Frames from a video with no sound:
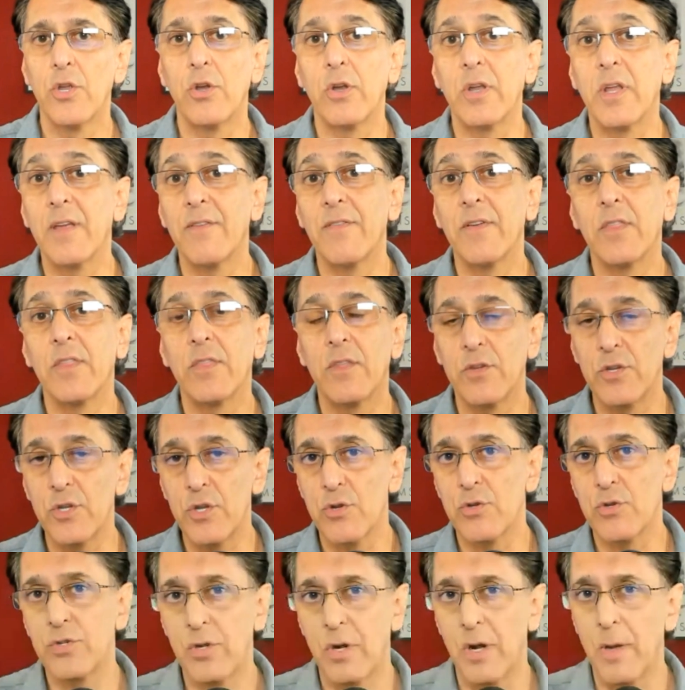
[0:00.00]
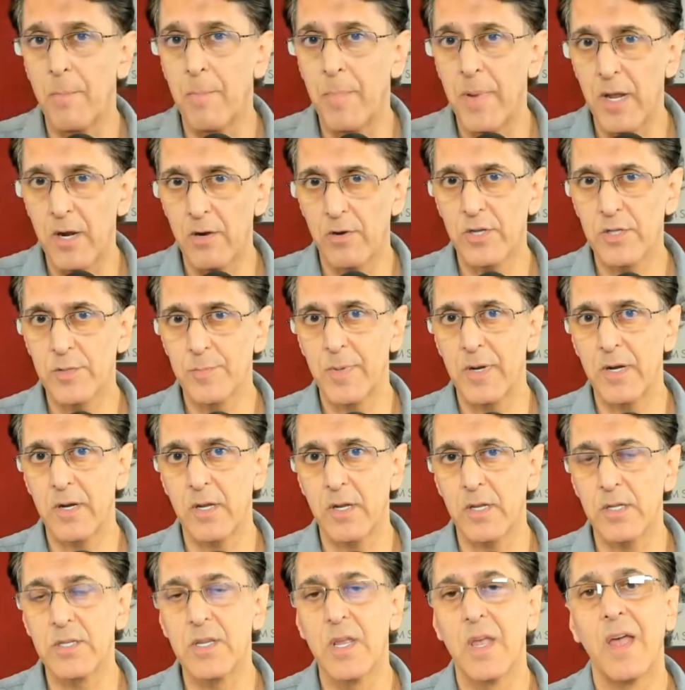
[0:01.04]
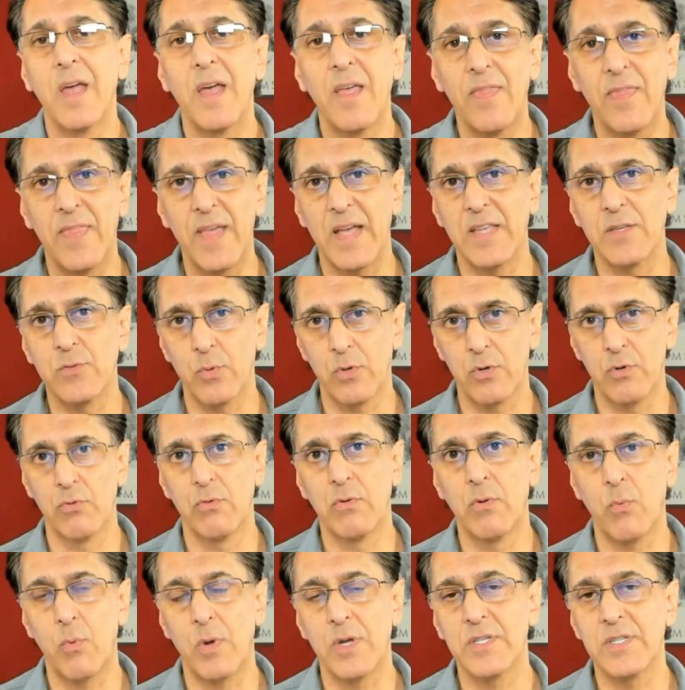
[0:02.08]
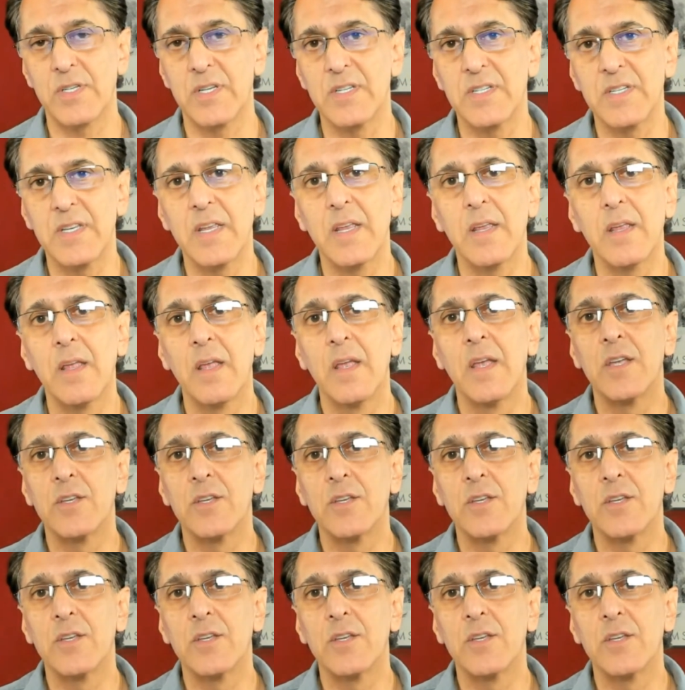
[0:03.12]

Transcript: you're giving the user a better experience, and that's what Google wants to see.